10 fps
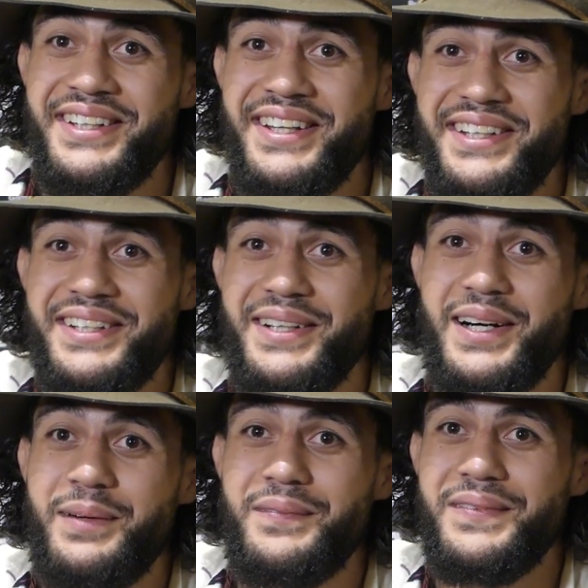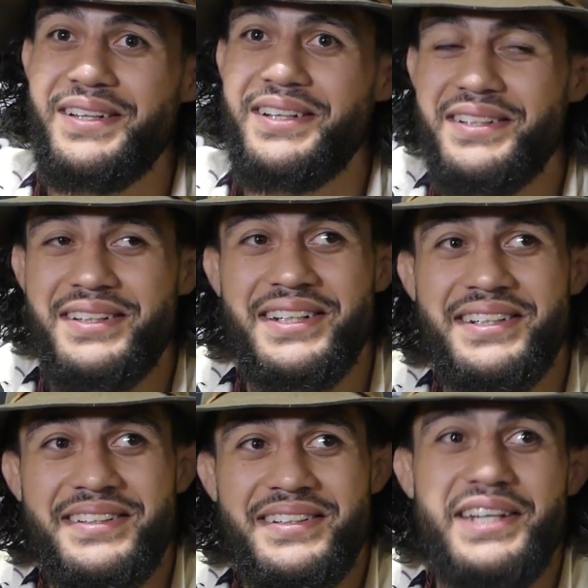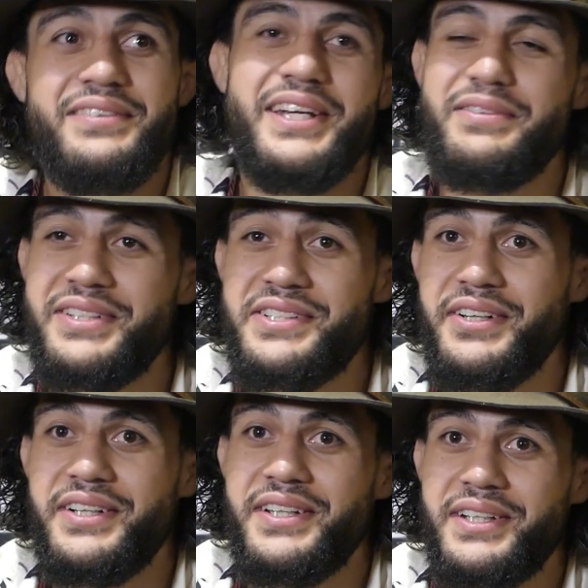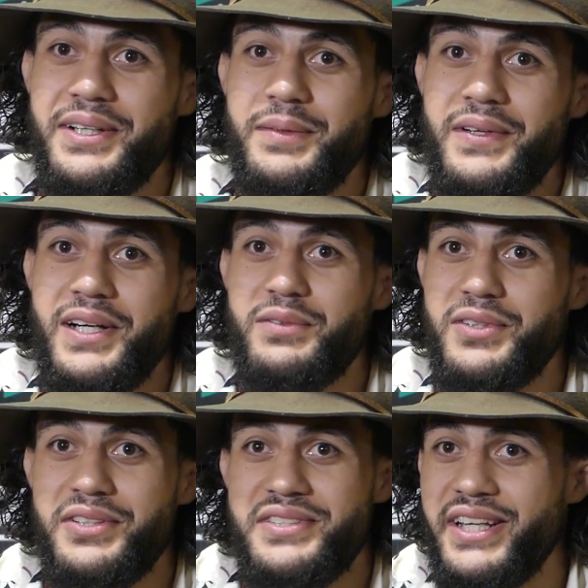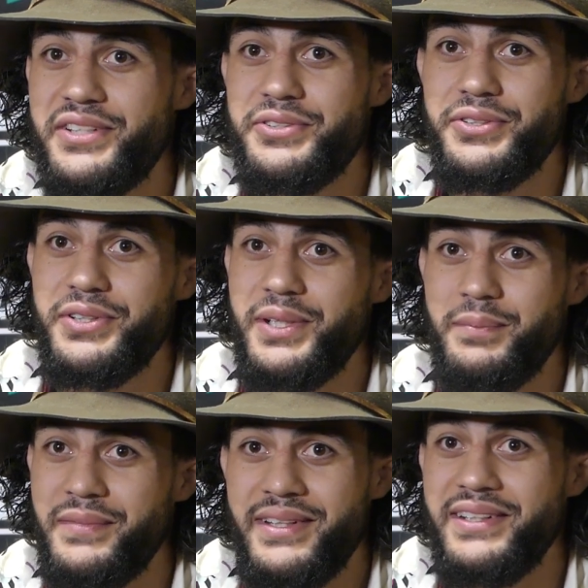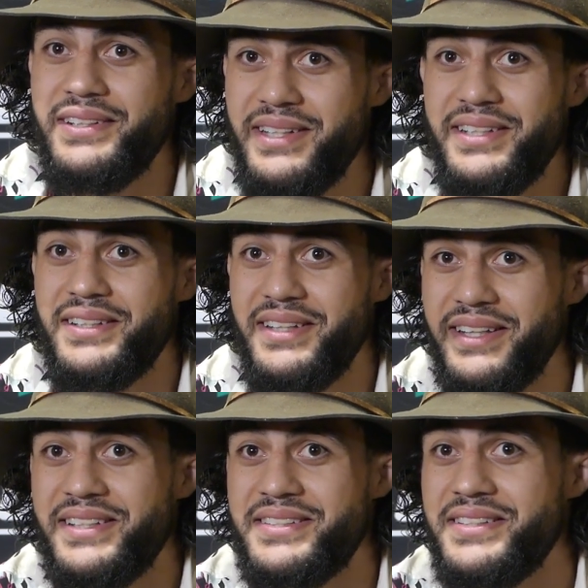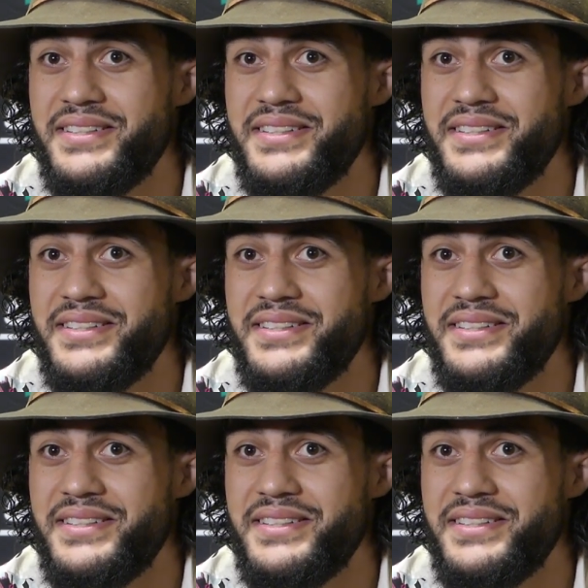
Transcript: Like, even Ty, like, I've got schedule, I'm there, like this.